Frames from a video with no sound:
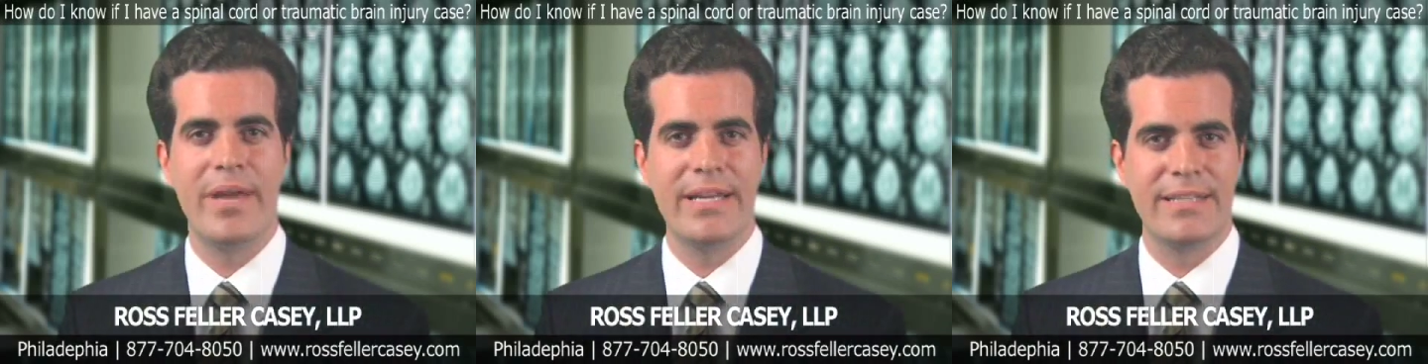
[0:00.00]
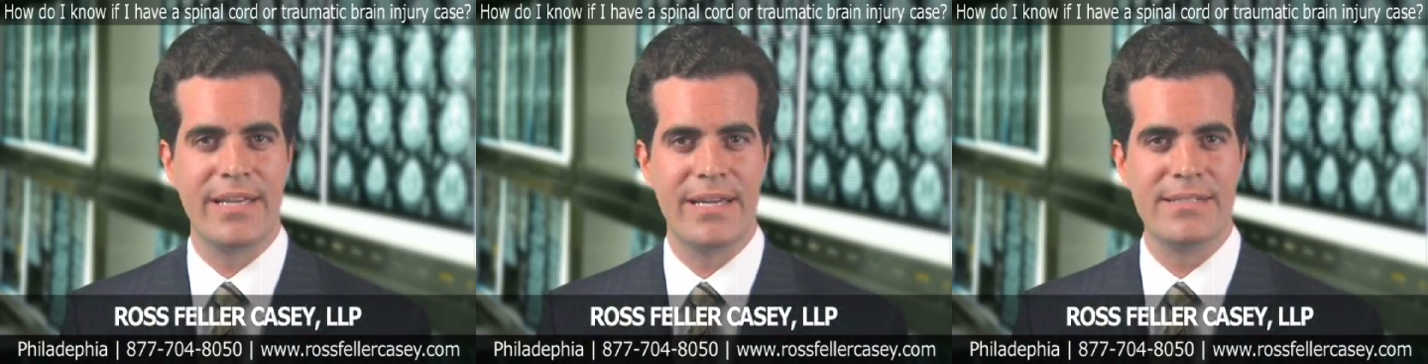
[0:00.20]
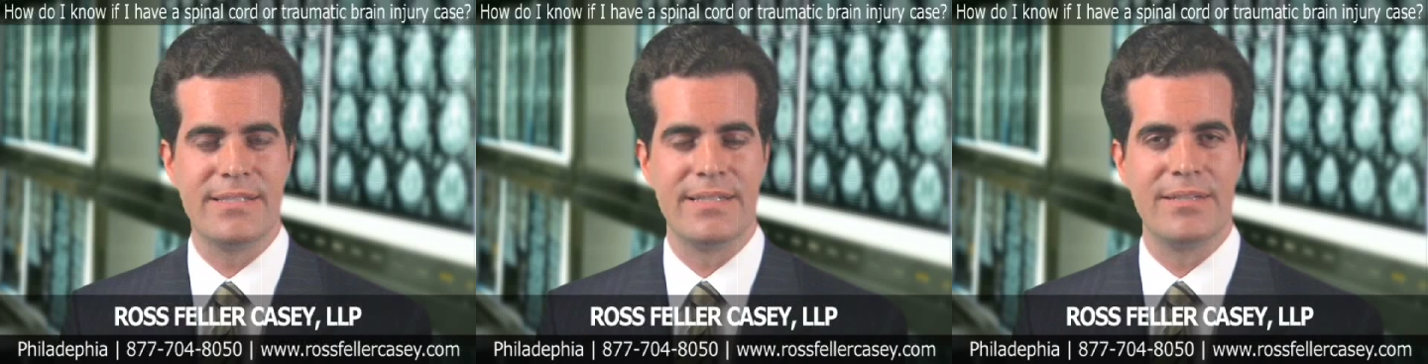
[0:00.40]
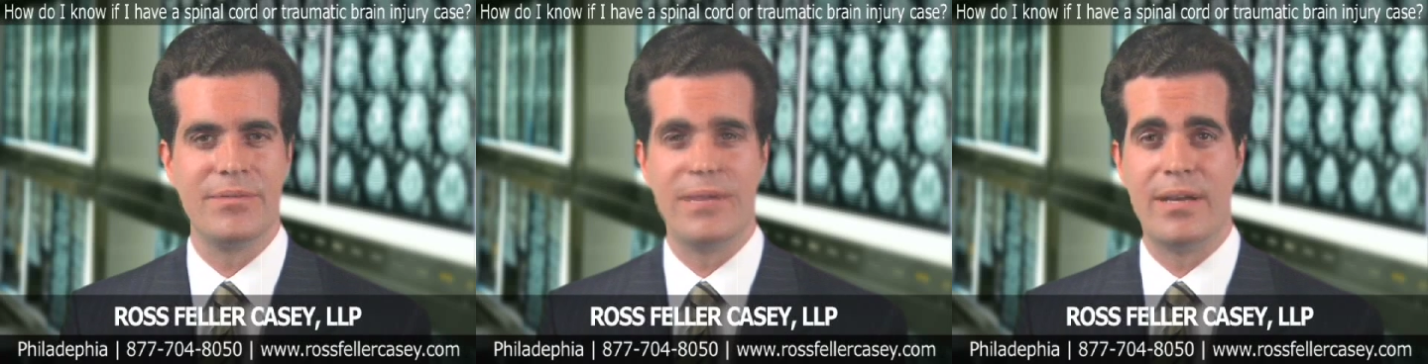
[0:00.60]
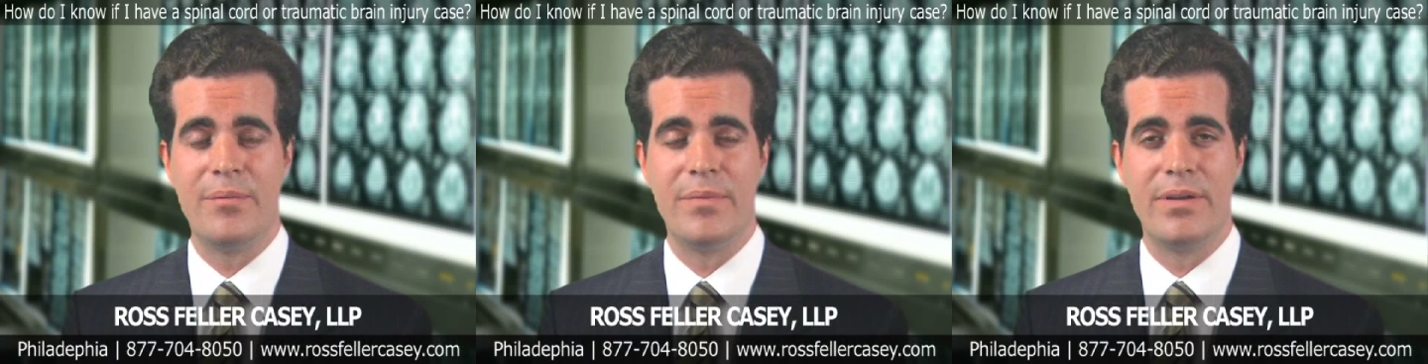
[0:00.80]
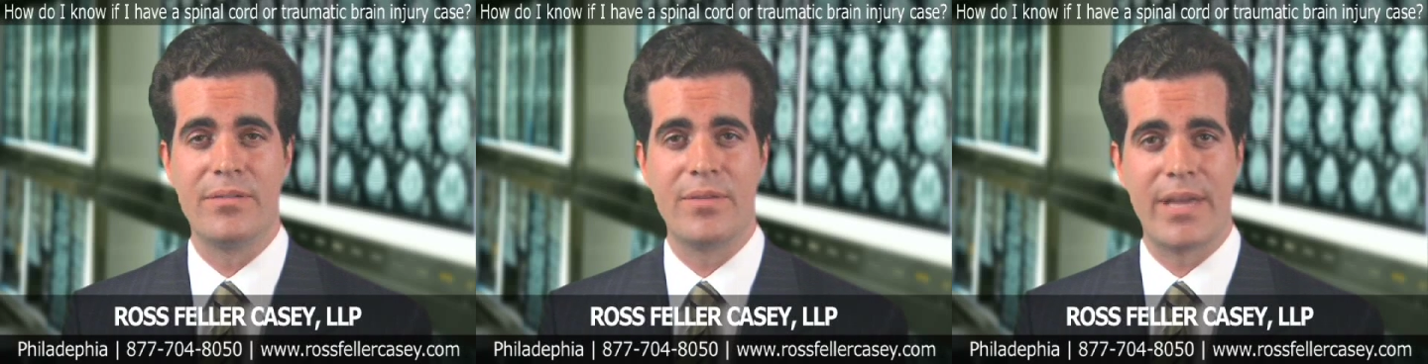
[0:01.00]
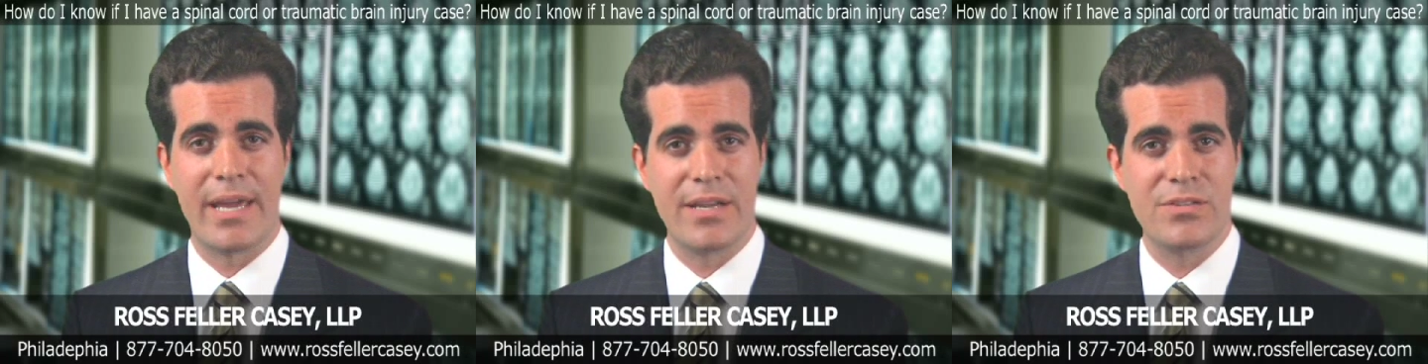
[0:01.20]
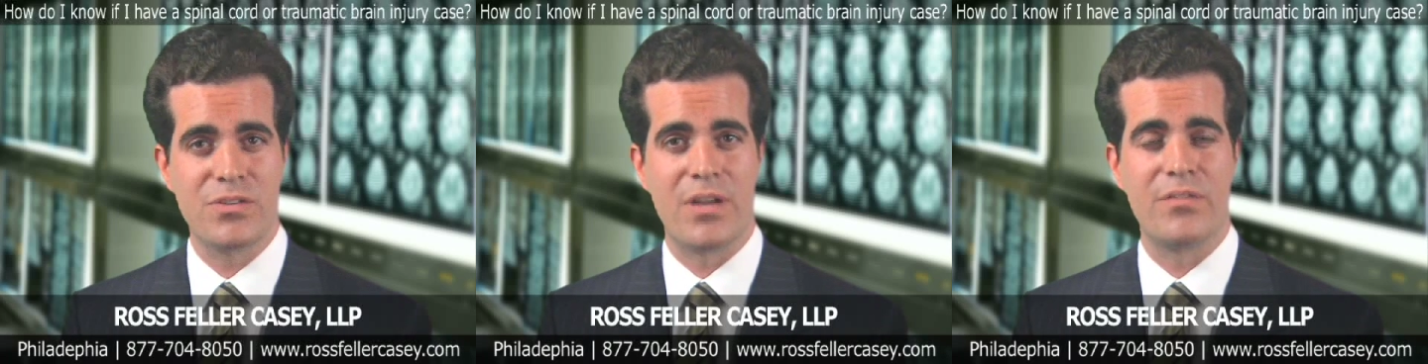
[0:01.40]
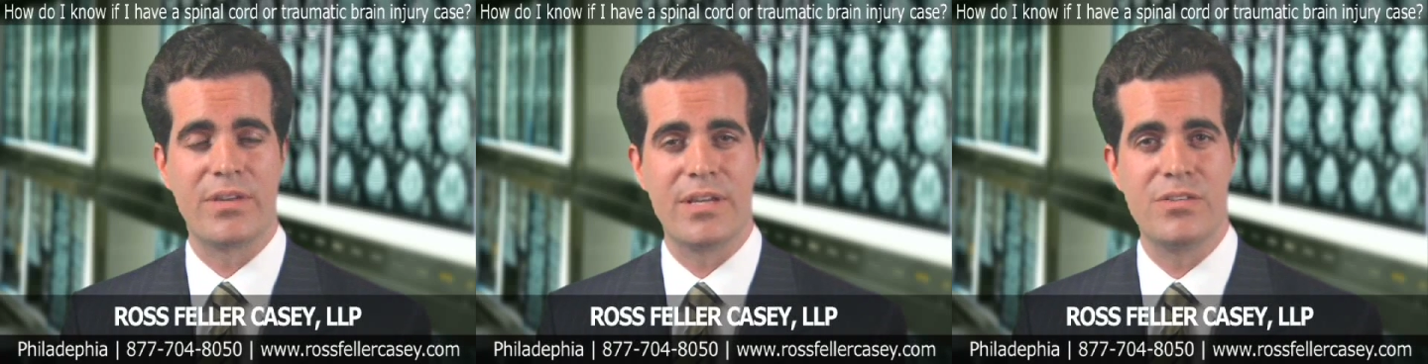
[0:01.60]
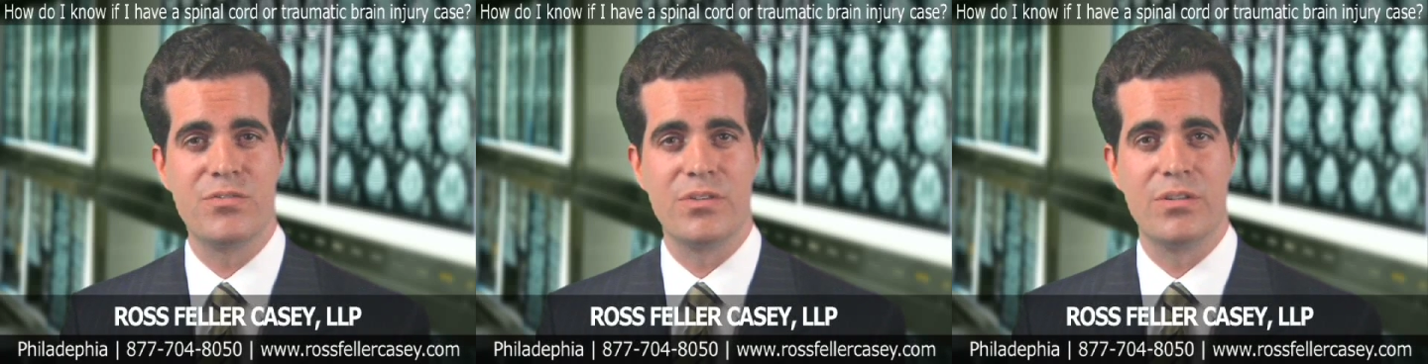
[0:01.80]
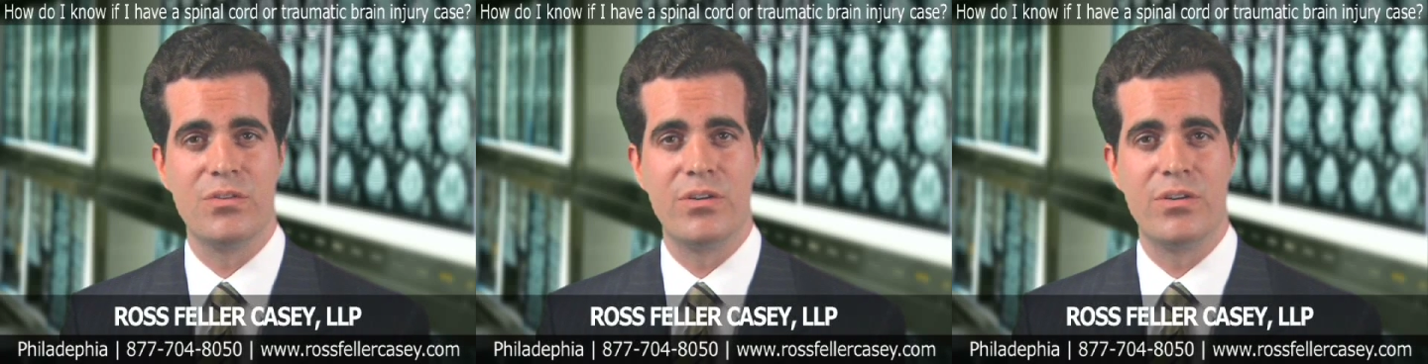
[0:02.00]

Matt Casey. I'm a catastrophic injury